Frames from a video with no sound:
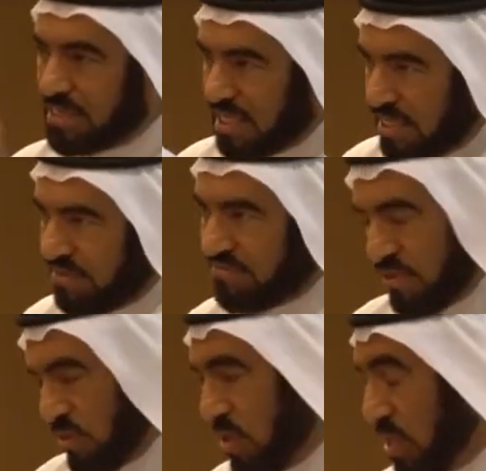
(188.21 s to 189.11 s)
And
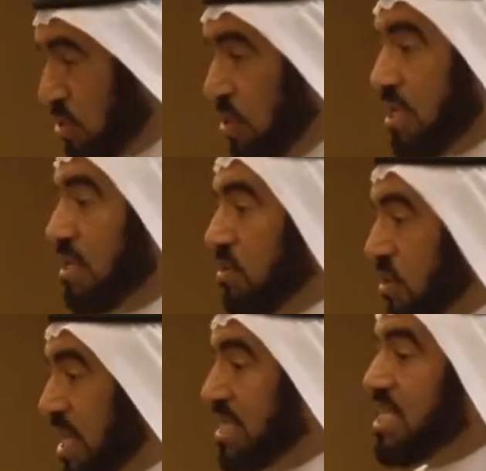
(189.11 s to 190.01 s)
if you know the story,
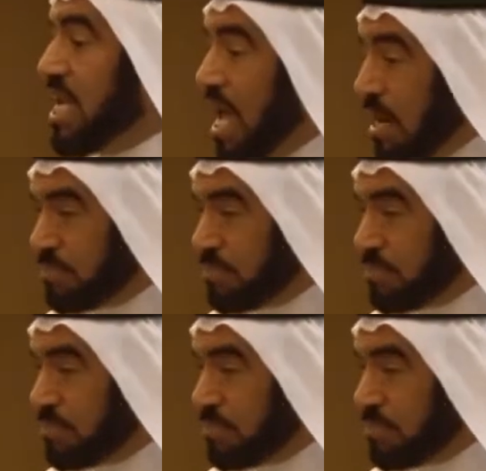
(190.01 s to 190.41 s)
you know that she